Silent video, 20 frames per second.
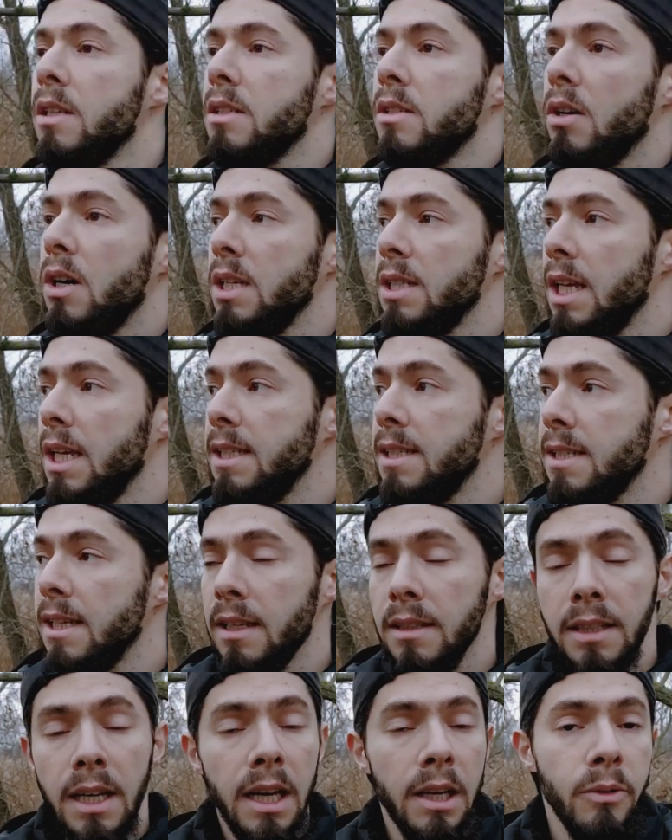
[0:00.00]
so as I
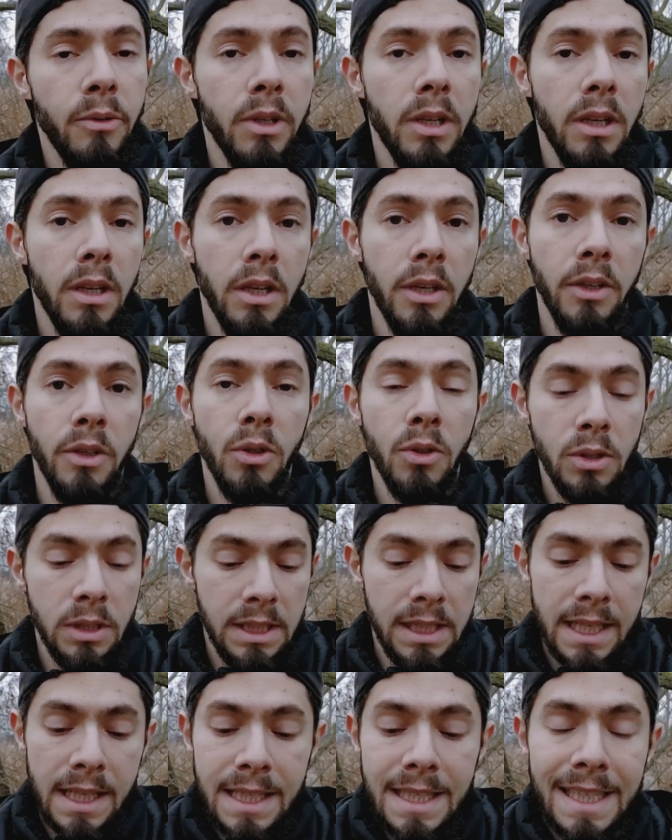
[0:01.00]
said I will use
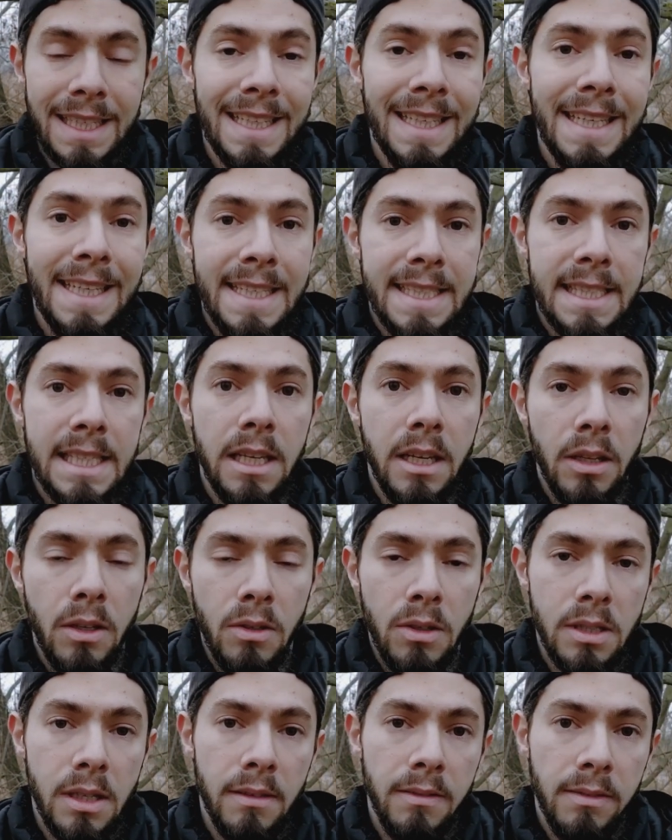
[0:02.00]
this Nisi
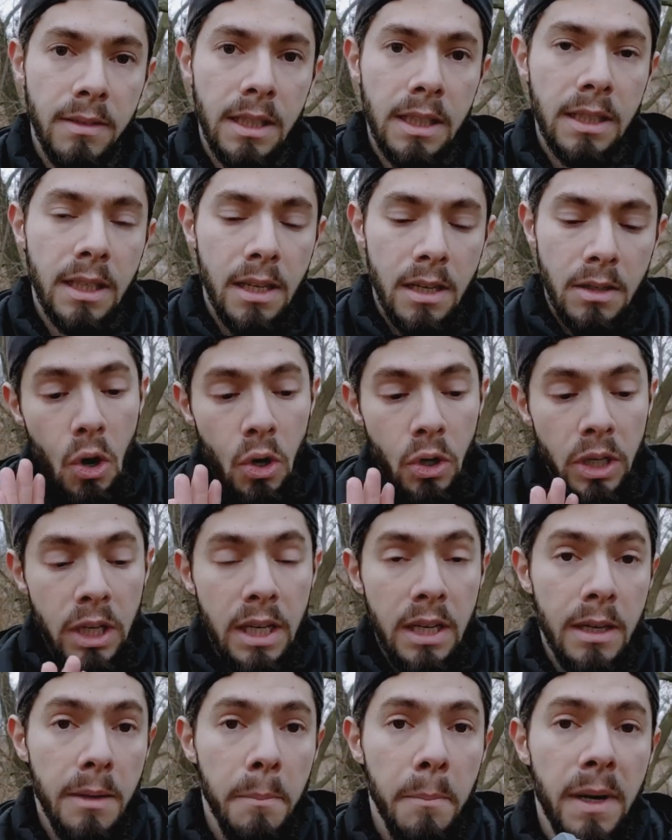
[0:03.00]
close-up filter
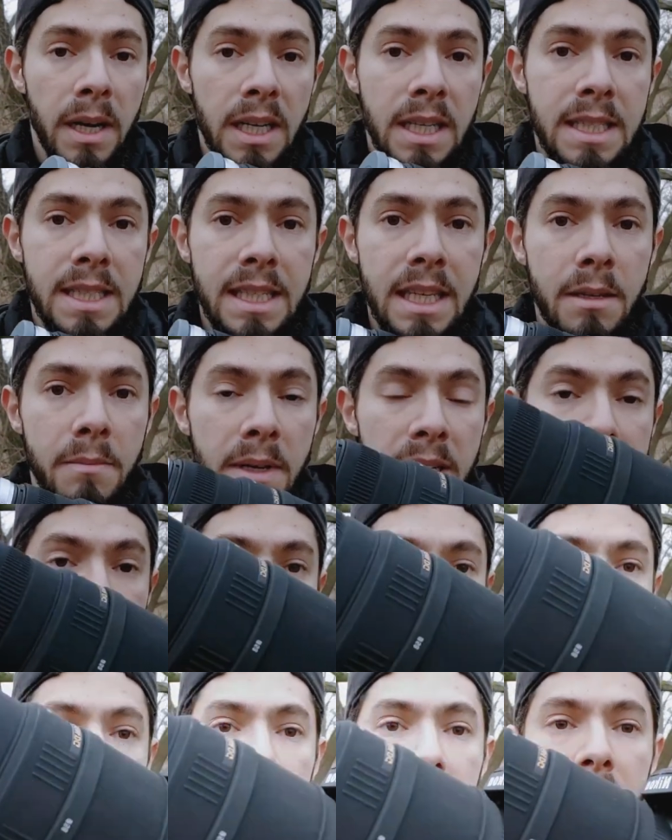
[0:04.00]
on my Sigma
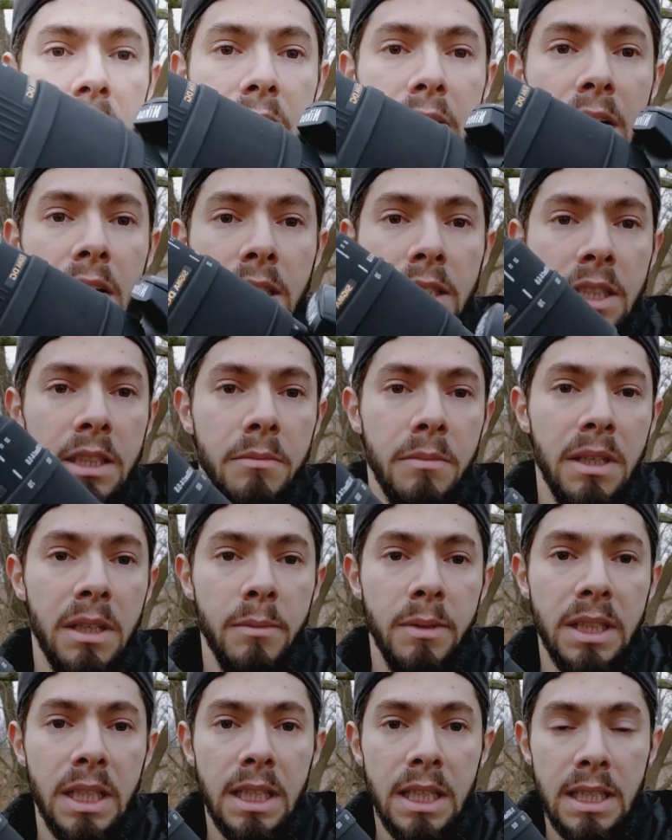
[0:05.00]
7300
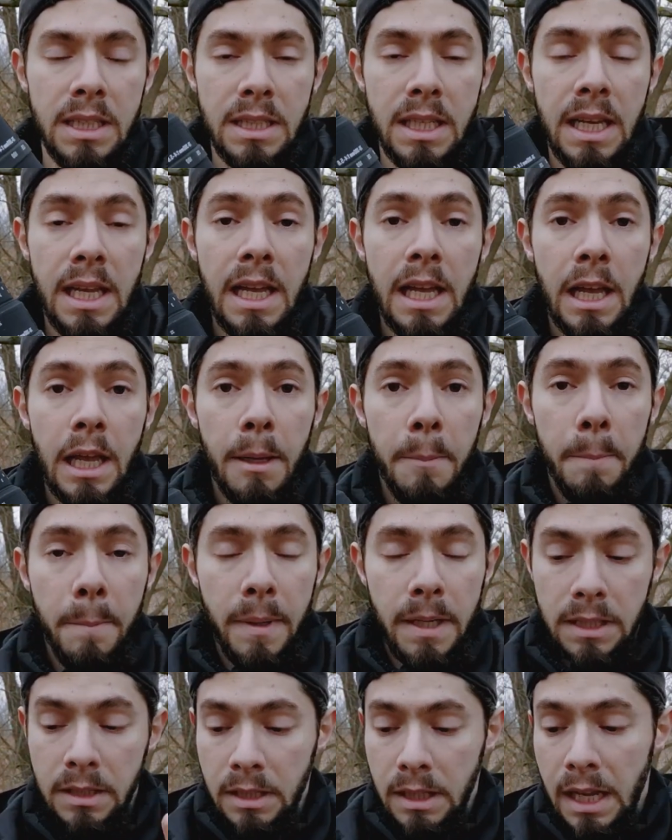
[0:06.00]
millimeter lens
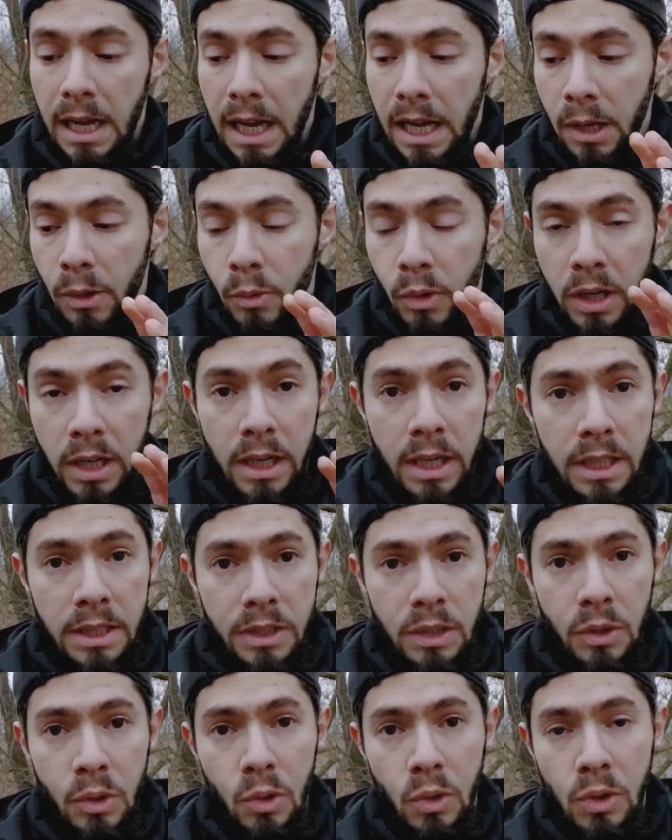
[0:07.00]
but I will
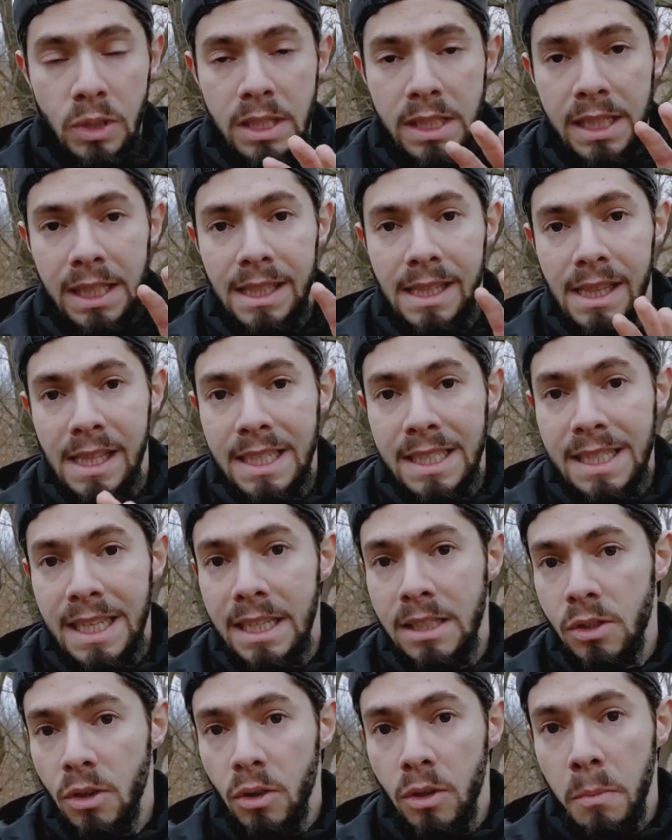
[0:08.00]
not use this
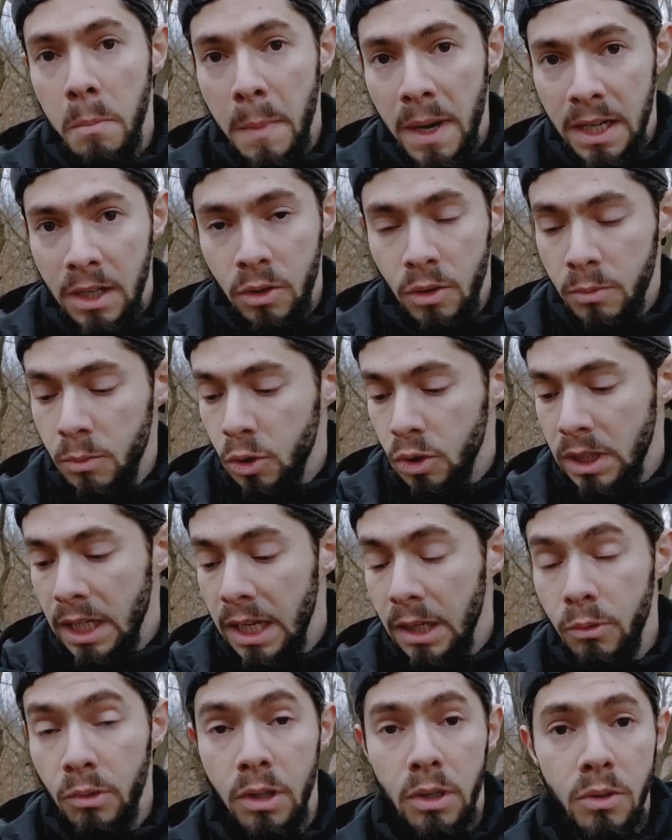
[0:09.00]
lens on macro mode
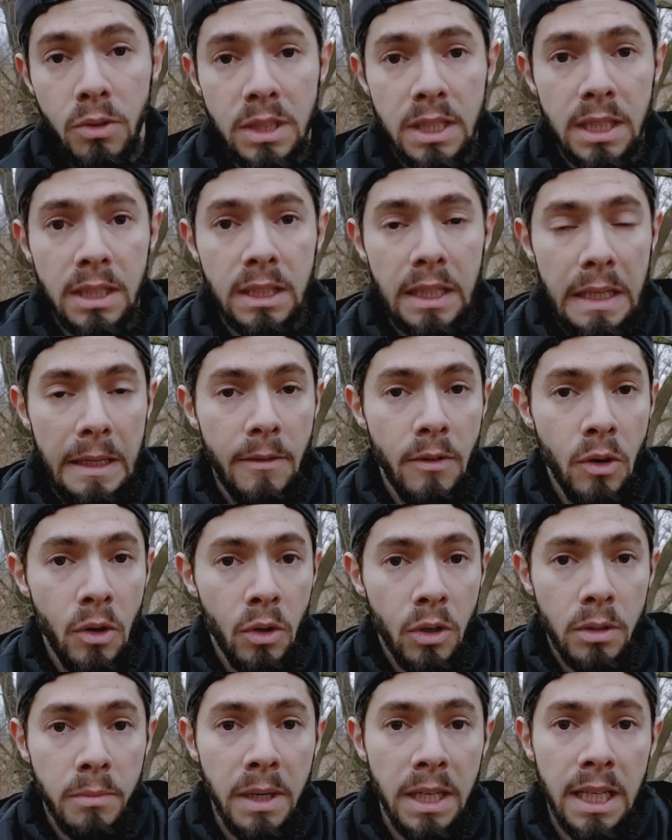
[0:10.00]
I will use it
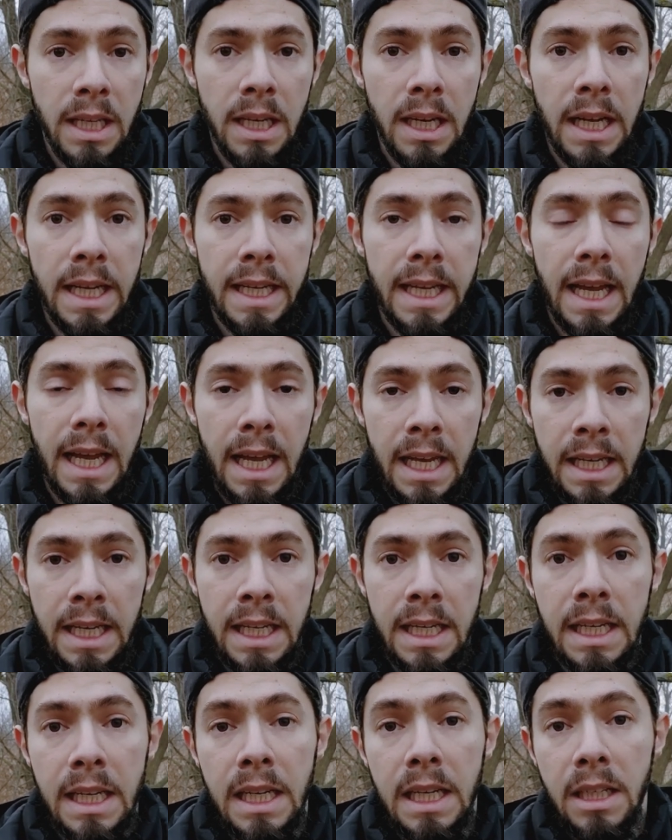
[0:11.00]
normally like
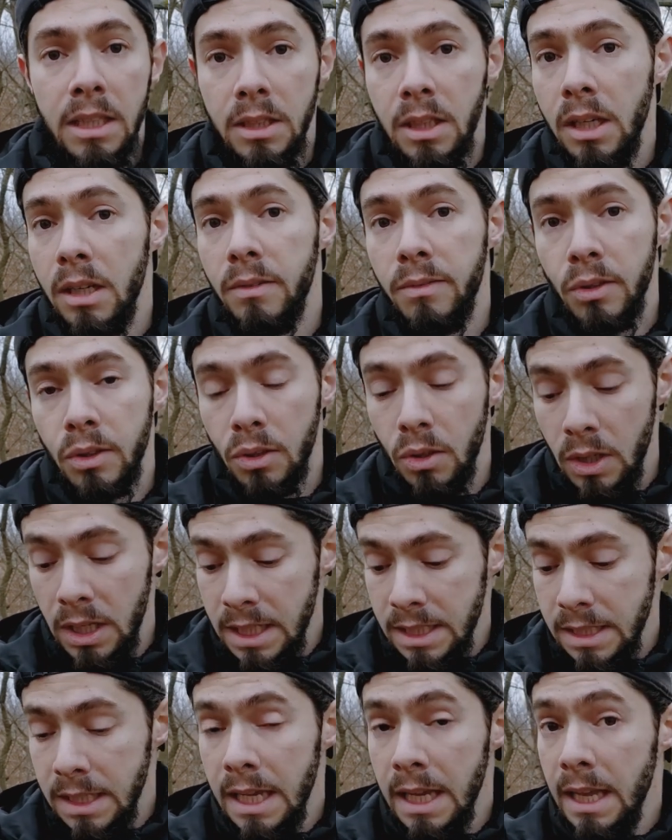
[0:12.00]
any telephoto
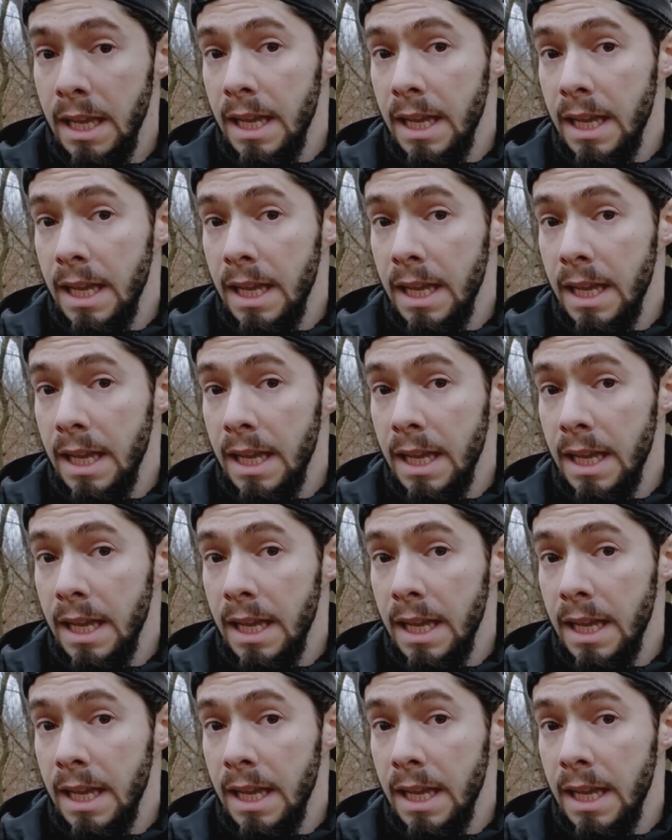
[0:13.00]
lens